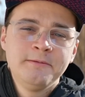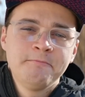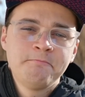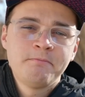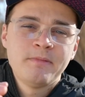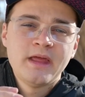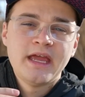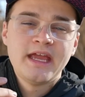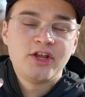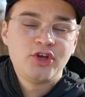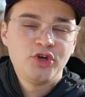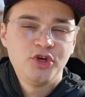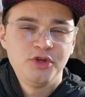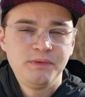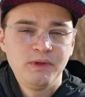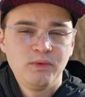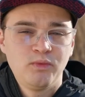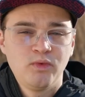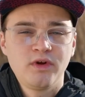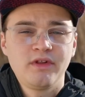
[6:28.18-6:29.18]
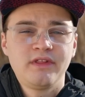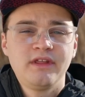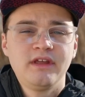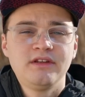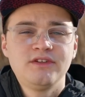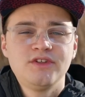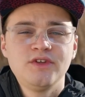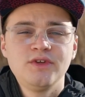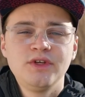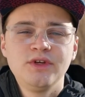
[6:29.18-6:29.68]
it could be worth it
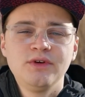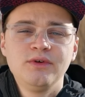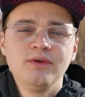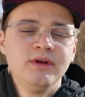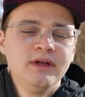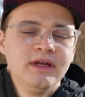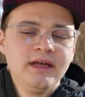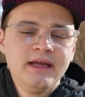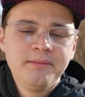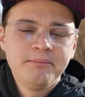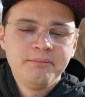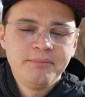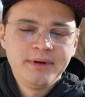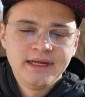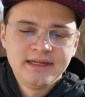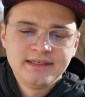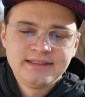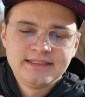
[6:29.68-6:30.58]
to you, but